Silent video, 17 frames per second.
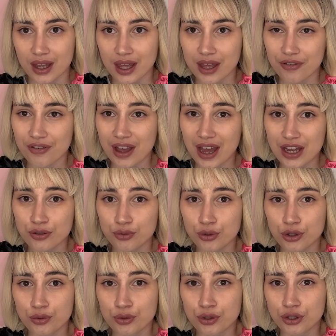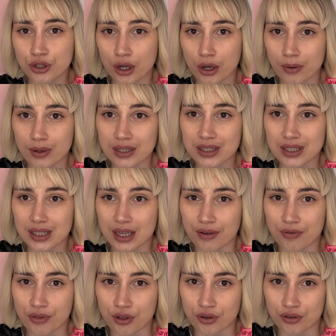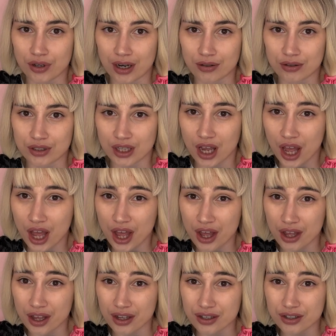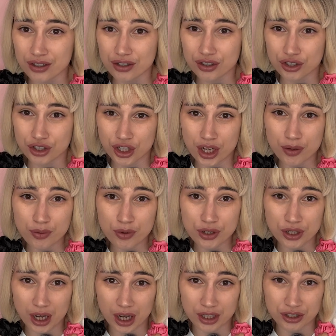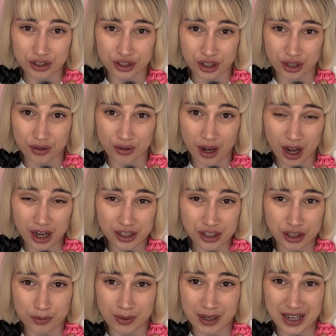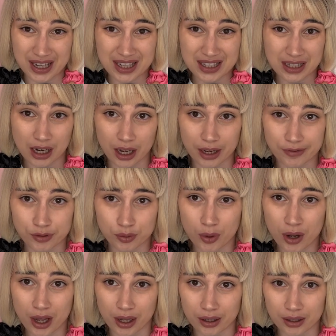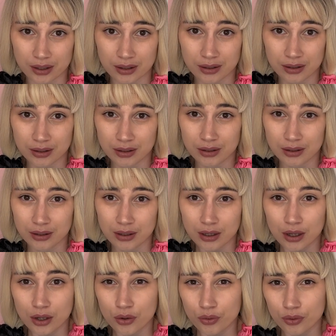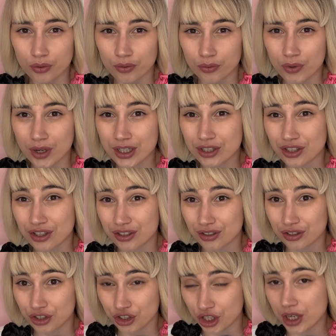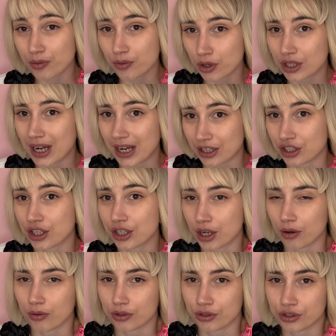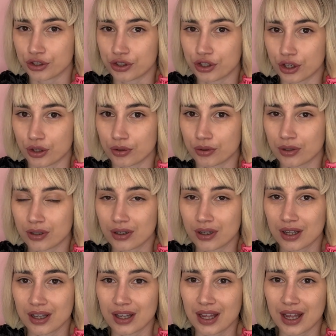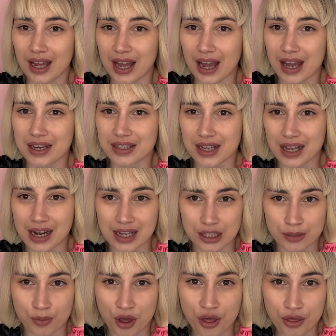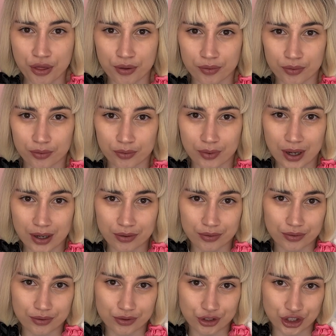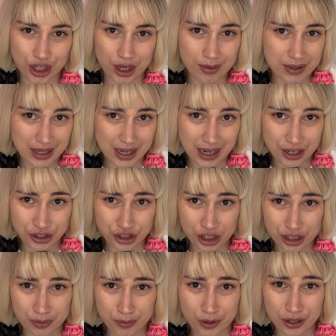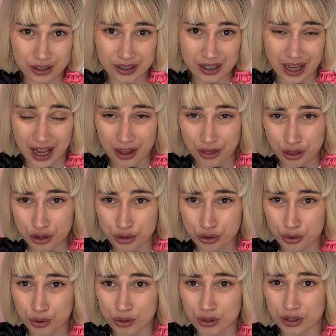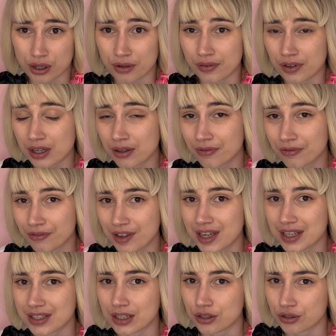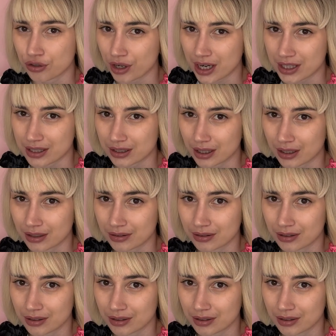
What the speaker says: If Edward was going to give the crown to her, she would undo arguably his life's work, which she would actually go on to do. And Elizabeth, well, she was illegitimate and the daughter of a convicted traitor.